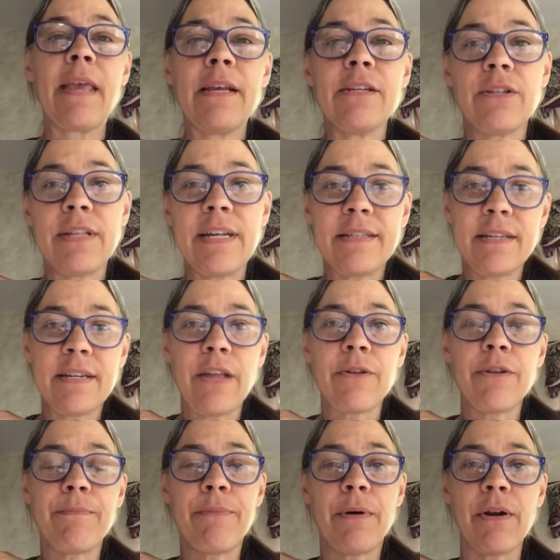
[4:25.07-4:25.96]
So that's
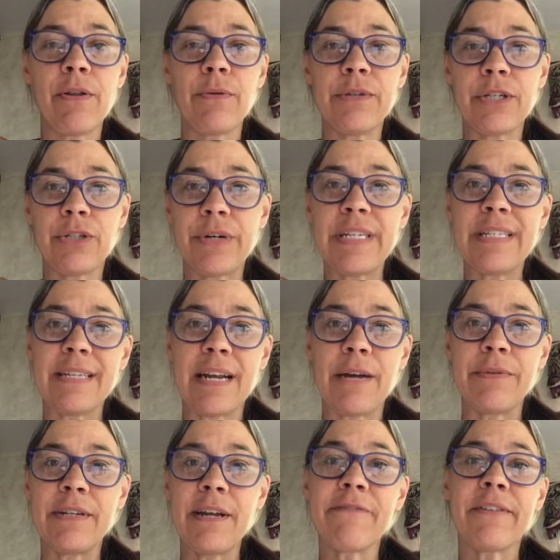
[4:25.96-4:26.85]
another part of the restraints that
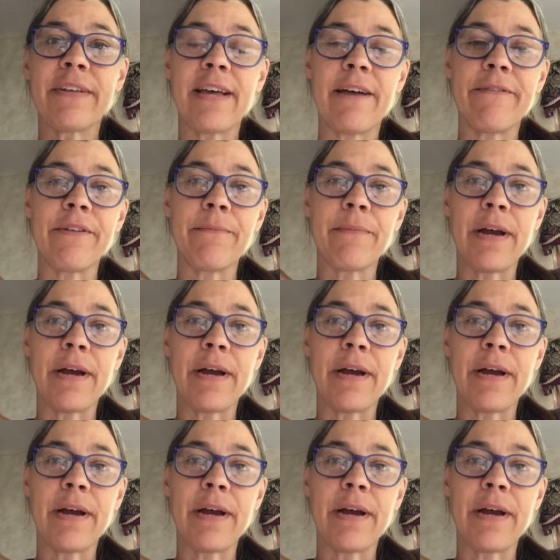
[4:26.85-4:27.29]
I would definitely have in